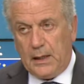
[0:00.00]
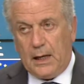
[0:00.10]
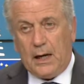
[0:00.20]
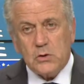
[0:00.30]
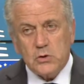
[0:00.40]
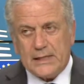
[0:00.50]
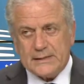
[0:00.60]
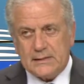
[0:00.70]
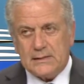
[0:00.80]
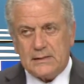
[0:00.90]
Our
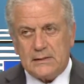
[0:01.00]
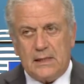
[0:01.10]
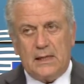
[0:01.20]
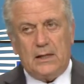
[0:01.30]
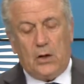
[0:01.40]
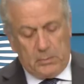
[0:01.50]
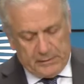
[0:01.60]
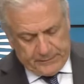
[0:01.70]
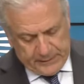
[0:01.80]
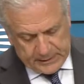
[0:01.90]
Justice and Home
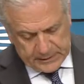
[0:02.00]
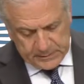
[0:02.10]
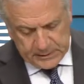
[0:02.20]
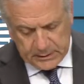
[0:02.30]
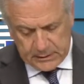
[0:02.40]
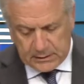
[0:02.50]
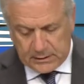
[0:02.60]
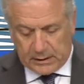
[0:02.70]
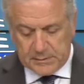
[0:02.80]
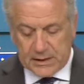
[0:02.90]
Affairs meeting
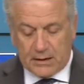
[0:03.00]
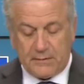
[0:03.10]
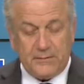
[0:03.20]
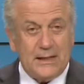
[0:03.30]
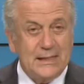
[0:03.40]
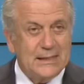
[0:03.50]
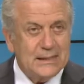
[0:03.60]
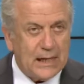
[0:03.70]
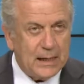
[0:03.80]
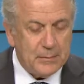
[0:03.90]
comes at a very
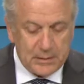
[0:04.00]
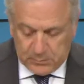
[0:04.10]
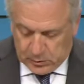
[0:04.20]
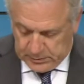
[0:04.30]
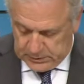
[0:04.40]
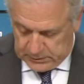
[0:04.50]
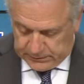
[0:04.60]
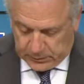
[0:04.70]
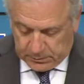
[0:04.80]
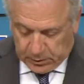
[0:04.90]
timely moment
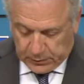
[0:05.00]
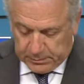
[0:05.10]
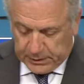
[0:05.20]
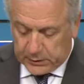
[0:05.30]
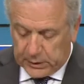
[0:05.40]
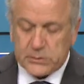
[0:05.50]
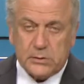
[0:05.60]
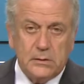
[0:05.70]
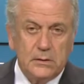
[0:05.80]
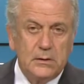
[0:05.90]
for both
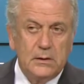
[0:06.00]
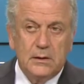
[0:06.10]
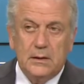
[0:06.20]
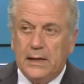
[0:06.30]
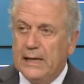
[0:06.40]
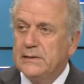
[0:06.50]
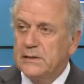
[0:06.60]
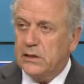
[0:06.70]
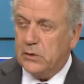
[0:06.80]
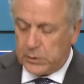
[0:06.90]
migration and
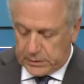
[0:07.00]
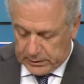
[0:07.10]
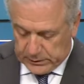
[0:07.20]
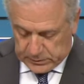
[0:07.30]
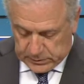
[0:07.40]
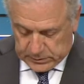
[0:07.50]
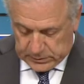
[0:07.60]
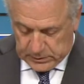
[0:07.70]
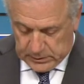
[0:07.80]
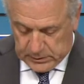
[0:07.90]
security issues,
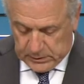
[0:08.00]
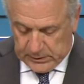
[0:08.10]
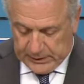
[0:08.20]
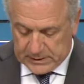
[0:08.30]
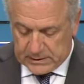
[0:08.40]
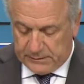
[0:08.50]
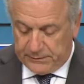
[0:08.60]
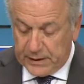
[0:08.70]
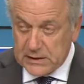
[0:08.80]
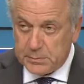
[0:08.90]
as the
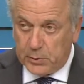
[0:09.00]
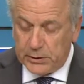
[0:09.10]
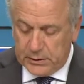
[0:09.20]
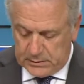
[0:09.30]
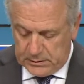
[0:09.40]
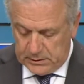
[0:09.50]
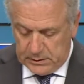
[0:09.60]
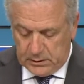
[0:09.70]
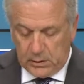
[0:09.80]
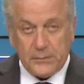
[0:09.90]
first point
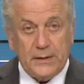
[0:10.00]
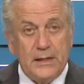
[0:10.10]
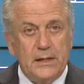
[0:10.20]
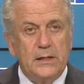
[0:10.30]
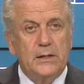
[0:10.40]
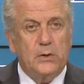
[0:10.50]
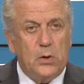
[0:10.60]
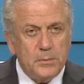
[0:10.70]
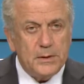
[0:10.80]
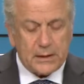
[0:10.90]
of the
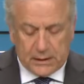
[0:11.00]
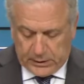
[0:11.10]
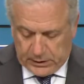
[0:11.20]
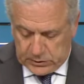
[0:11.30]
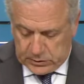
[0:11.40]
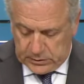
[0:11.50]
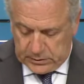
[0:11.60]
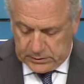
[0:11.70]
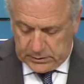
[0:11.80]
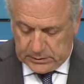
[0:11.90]
Rome
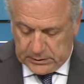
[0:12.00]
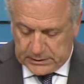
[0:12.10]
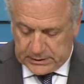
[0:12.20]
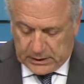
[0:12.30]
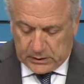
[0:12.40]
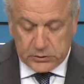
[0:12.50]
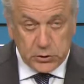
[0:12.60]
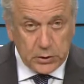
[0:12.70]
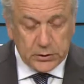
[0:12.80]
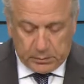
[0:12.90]
Declaration is our
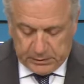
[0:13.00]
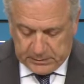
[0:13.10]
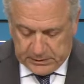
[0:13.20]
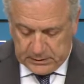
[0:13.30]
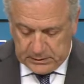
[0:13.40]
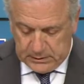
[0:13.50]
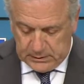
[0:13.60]
joint commitment